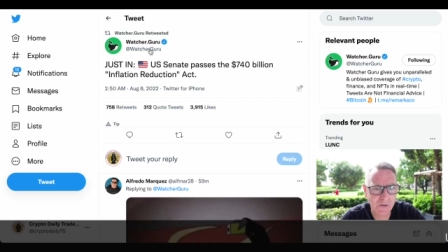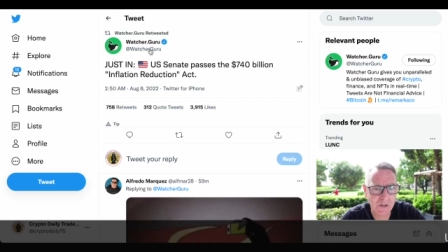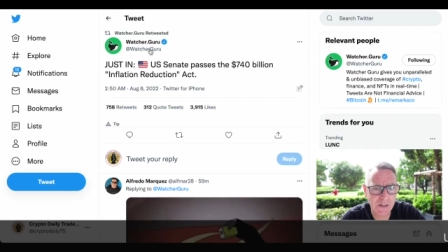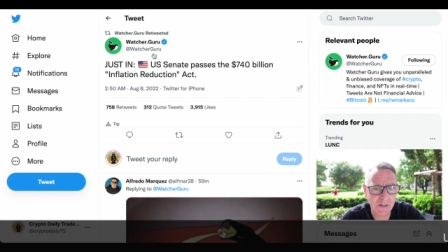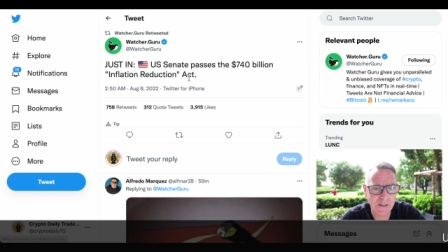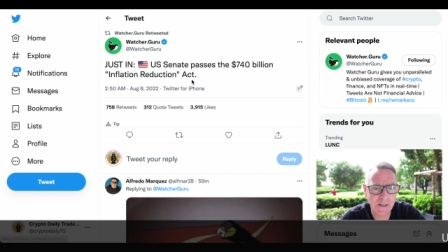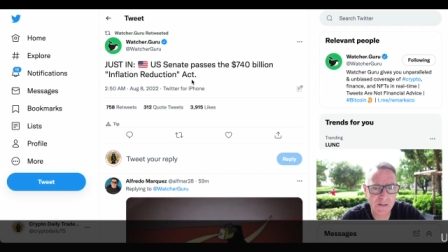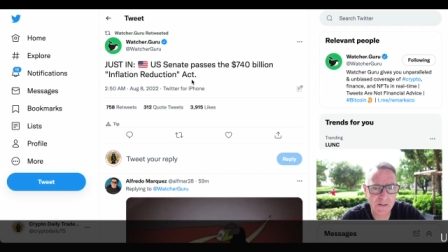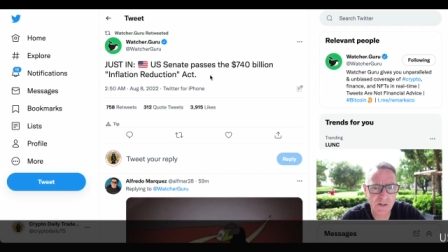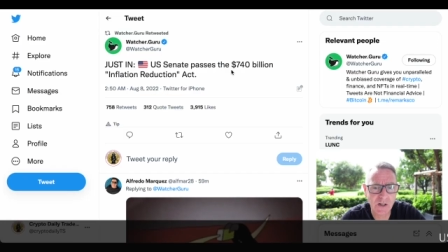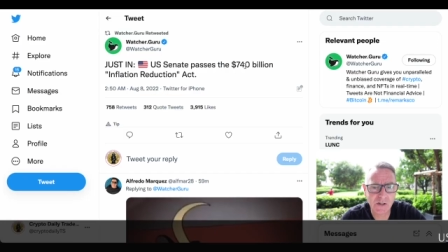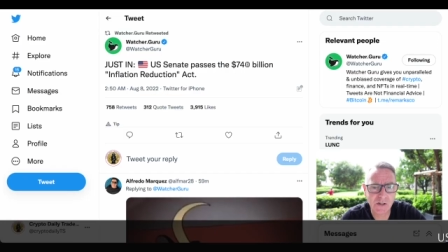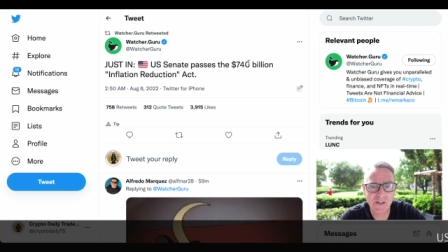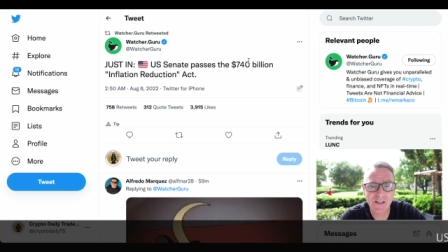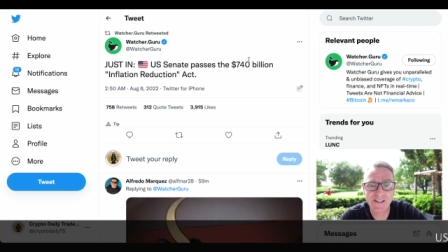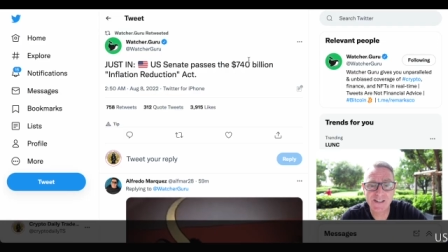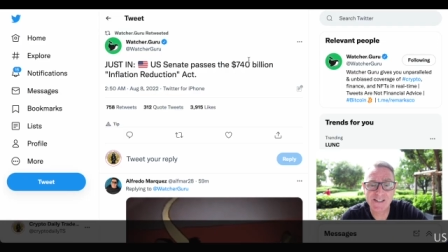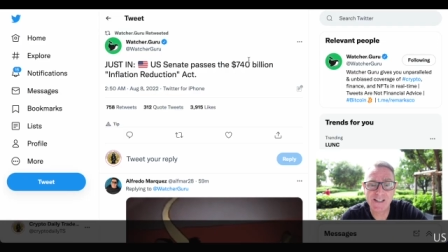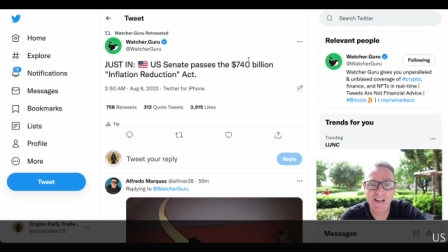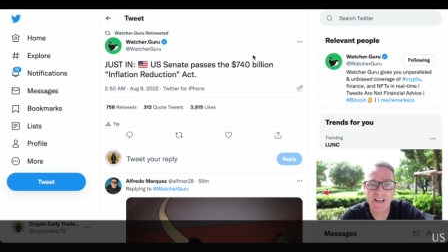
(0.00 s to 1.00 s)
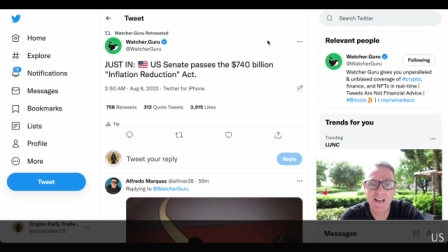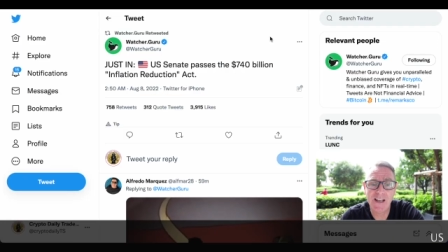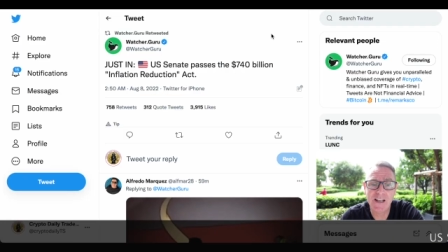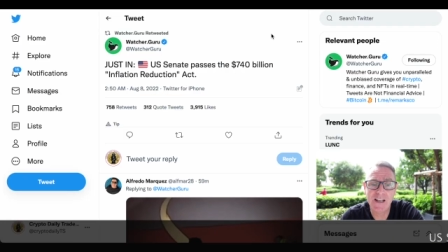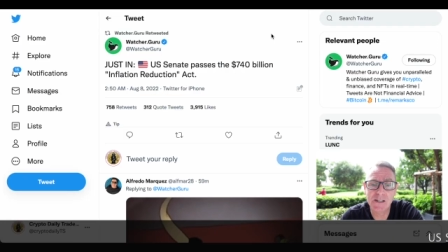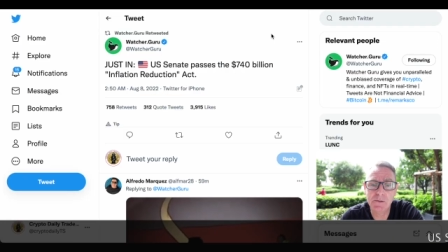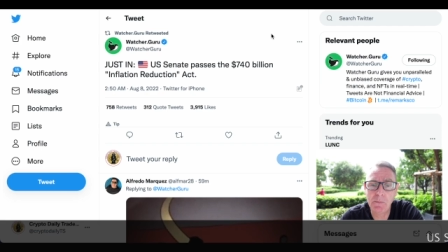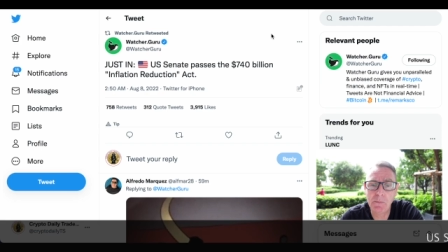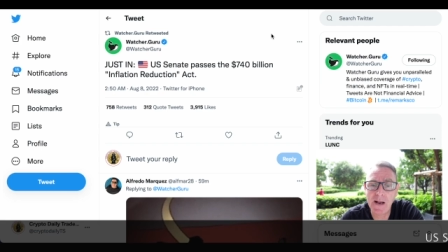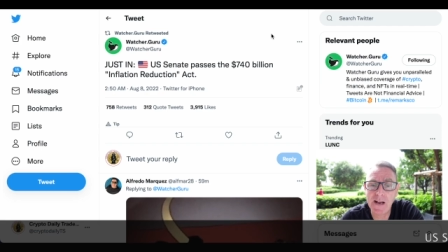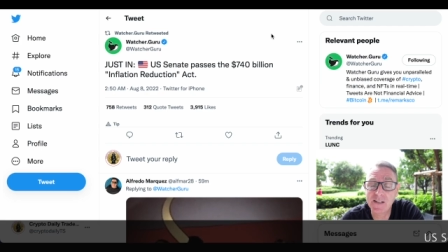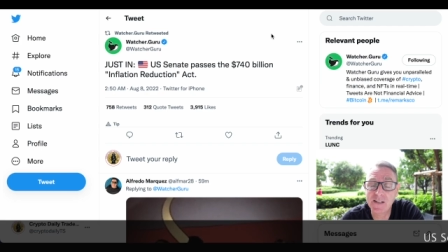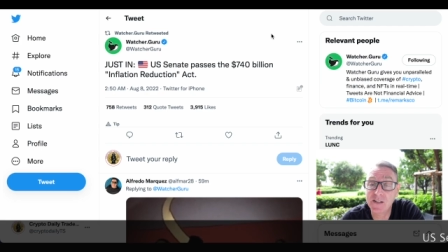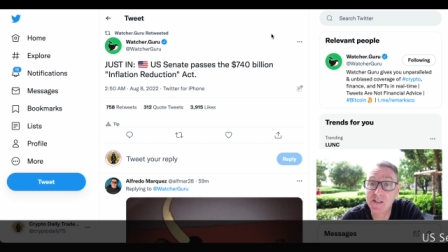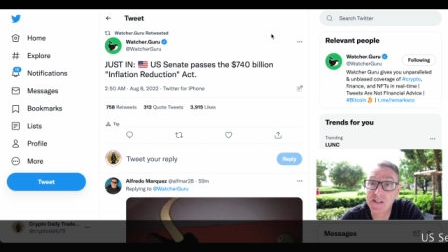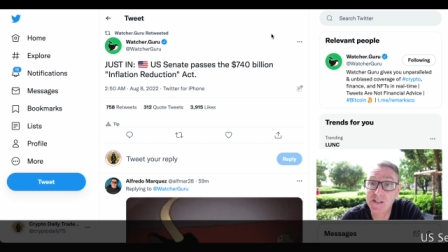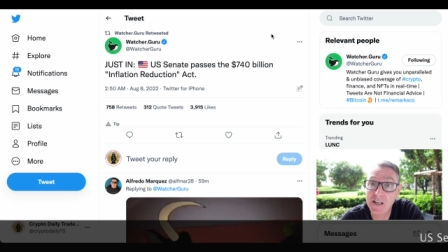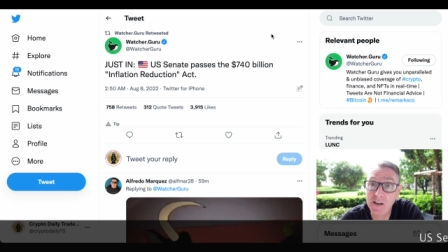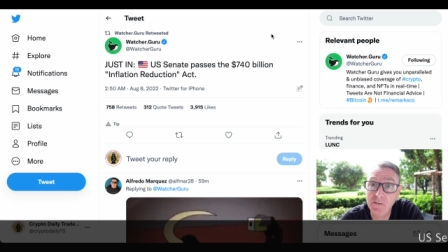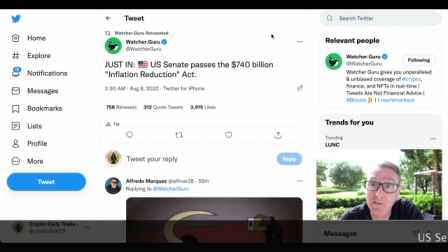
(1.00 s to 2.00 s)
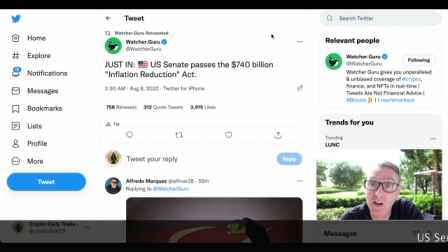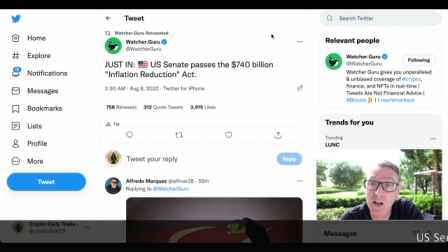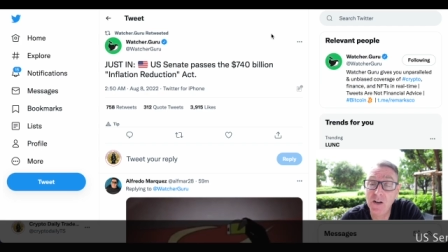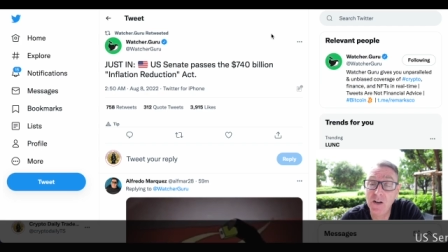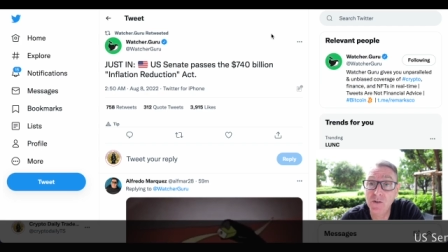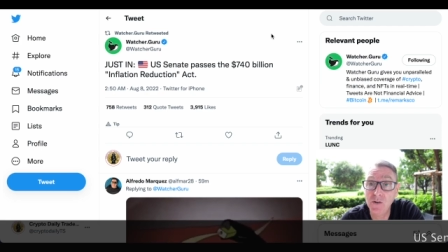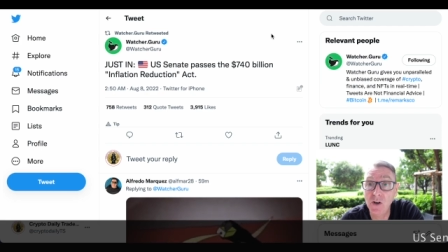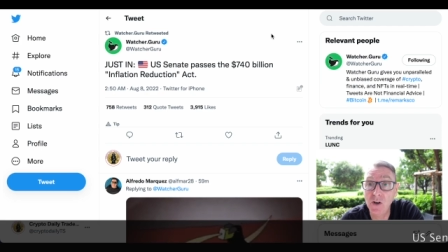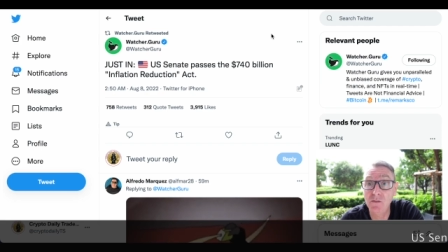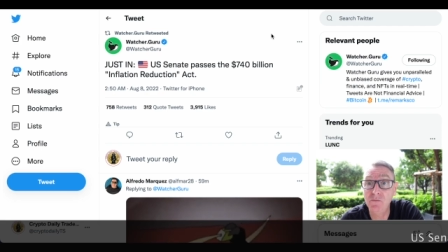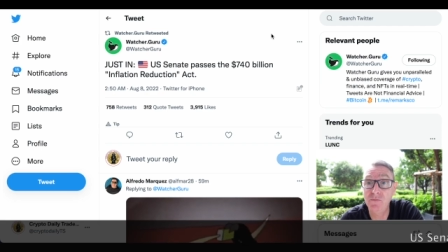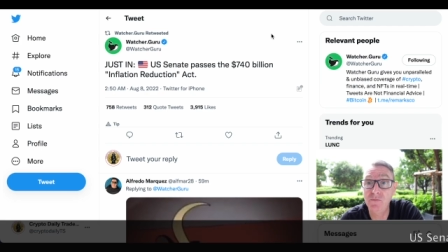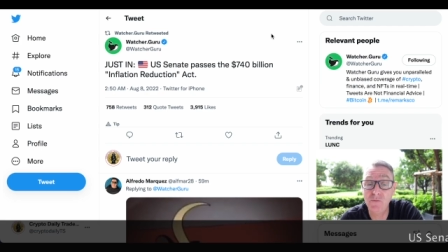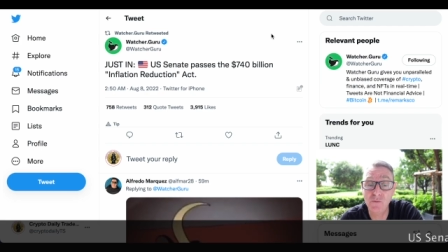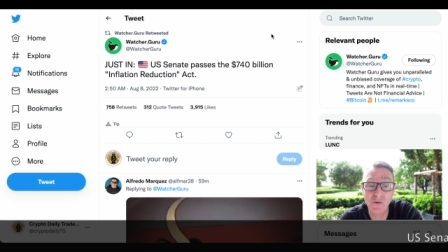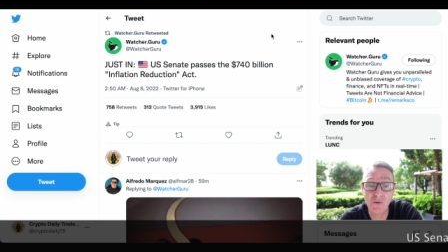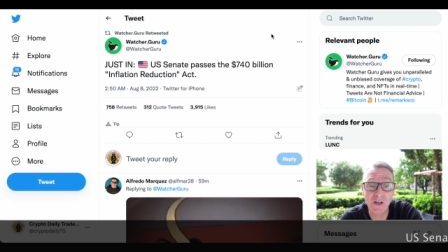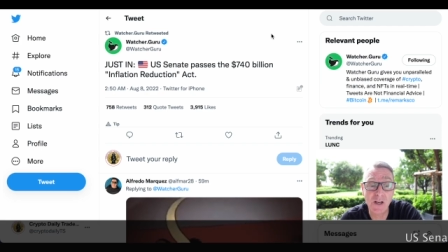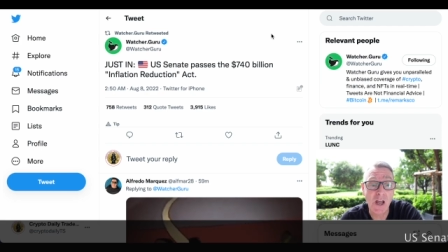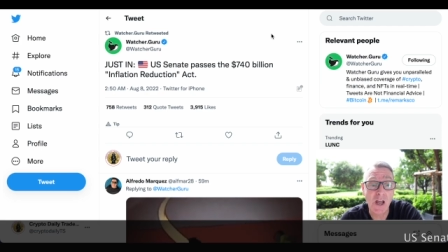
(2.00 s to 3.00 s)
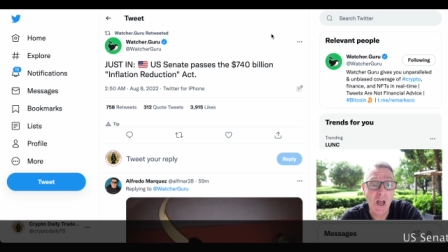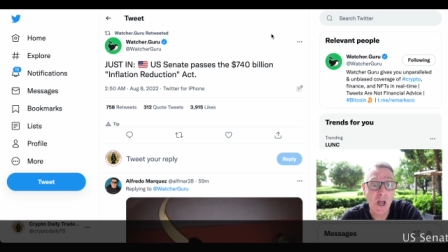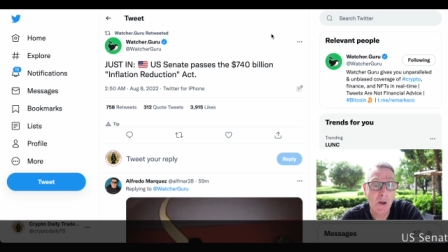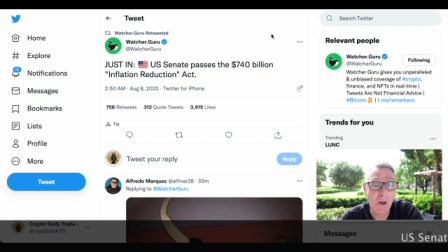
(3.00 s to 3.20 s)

seeing that Justin Senate has passed a $740